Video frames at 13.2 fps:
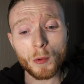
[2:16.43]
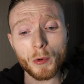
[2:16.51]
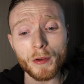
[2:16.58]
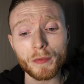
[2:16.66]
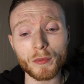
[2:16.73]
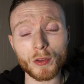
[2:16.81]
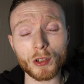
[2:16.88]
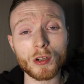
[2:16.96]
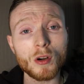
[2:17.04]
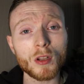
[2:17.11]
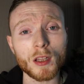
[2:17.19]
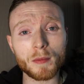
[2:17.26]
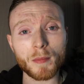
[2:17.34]
with the
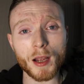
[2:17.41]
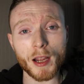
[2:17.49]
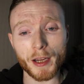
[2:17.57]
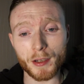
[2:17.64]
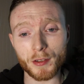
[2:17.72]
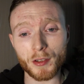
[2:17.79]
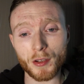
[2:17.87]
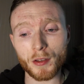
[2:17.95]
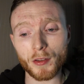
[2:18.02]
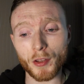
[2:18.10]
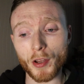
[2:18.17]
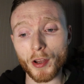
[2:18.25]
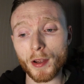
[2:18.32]
goal in mind
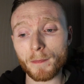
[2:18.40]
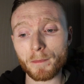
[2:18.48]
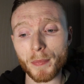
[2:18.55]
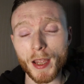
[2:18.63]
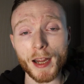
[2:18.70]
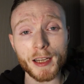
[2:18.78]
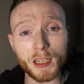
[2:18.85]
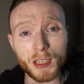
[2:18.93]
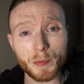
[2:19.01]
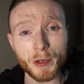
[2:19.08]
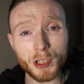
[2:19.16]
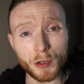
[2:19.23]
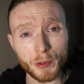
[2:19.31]
that I need
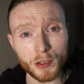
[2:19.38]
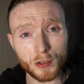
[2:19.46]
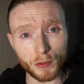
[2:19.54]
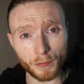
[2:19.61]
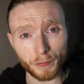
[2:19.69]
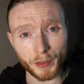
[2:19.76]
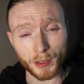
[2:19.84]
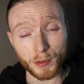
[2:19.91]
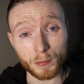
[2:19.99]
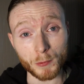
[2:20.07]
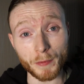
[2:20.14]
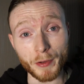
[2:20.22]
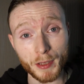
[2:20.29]
to be doing something
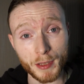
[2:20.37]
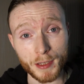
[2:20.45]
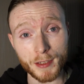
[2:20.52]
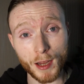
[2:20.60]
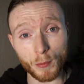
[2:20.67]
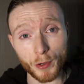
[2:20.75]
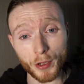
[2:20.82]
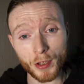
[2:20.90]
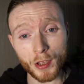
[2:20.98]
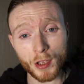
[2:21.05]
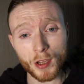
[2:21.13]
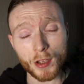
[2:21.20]
within this hour